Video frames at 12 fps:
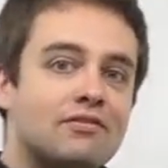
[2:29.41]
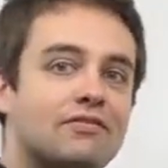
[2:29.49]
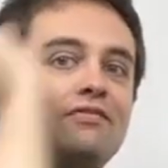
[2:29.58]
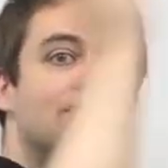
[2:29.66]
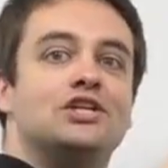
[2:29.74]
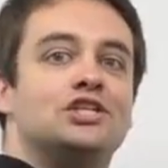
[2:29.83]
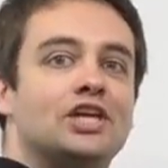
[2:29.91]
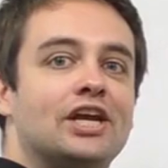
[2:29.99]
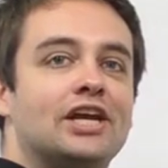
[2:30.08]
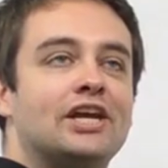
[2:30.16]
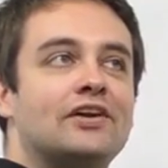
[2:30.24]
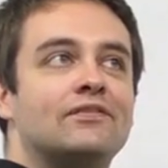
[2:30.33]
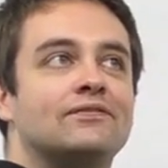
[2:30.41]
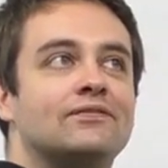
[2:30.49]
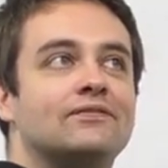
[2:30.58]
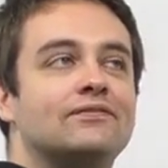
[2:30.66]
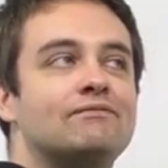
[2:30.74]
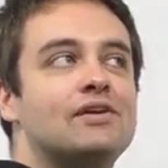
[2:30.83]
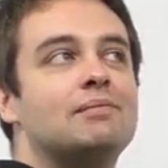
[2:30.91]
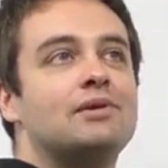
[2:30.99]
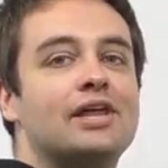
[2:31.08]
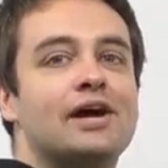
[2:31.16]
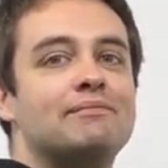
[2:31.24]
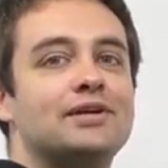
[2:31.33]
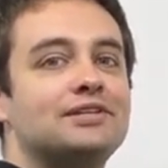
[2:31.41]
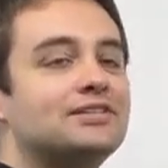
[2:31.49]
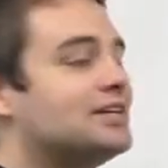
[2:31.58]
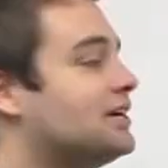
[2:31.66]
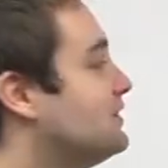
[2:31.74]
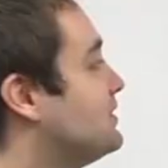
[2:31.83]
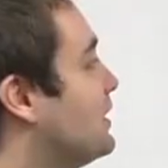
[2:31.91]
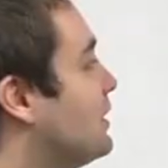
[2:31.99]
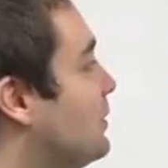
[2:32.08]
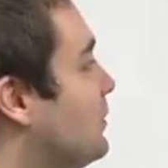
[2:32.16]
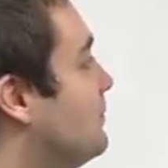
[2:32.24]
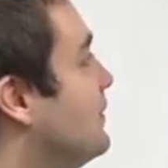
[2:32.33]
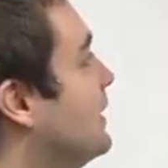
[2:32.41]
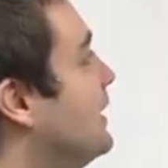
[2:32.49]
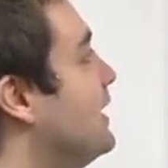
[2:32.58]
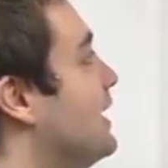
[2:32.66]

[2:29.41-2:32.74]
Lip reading: Fishing, maybe that makes sense, I hope.